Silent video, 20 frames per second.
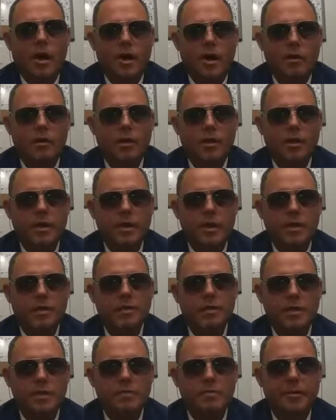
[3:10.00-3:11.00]
Anyone that
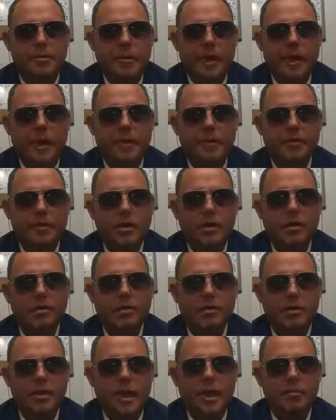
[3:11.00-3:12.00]
knows simple math
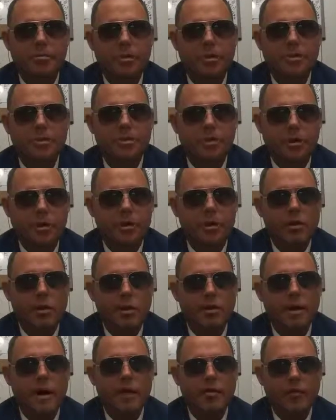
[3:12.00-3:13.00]
knows that that puts the girl
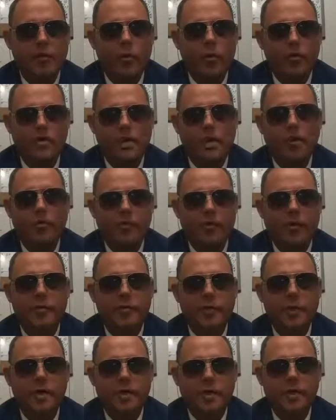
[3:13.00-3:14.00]
at about 14,
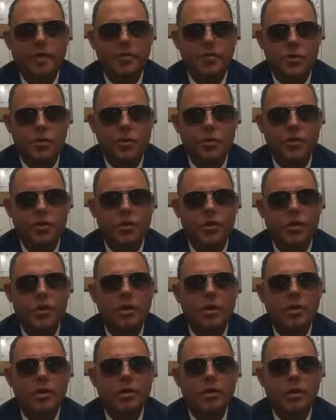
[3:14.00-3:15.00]
15 years old
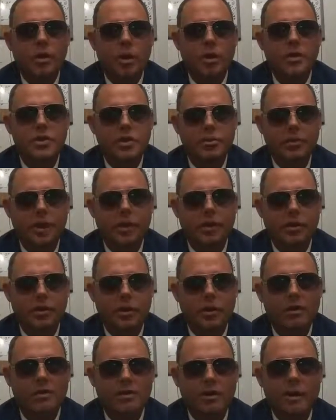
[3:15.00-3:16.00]
when she met
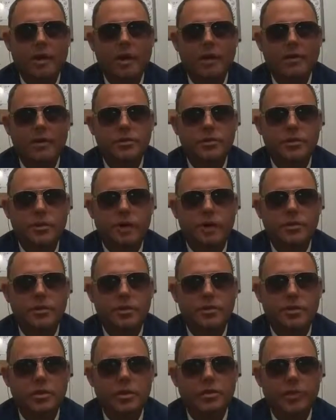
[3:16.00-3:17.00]
Chris and had this
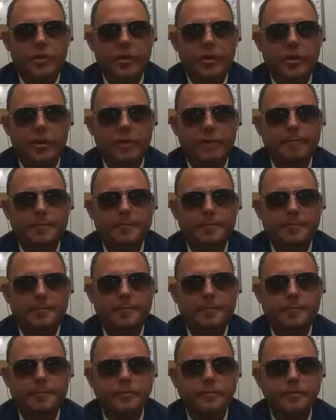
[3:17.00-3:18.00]
relationship with him.
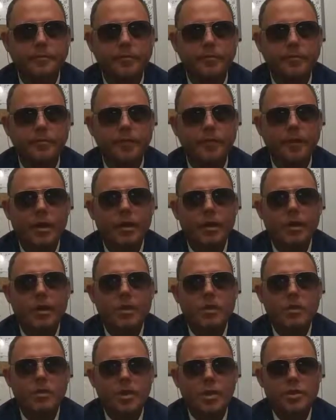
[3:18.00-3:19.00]

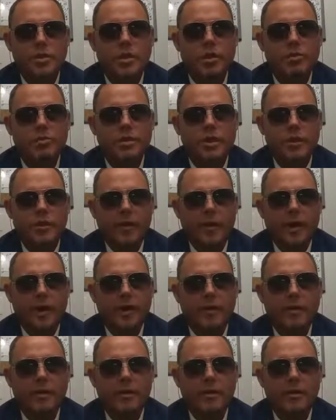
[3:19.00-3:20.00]
She told me
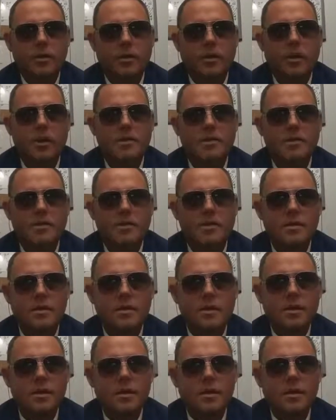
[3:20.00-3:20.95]
that Chris,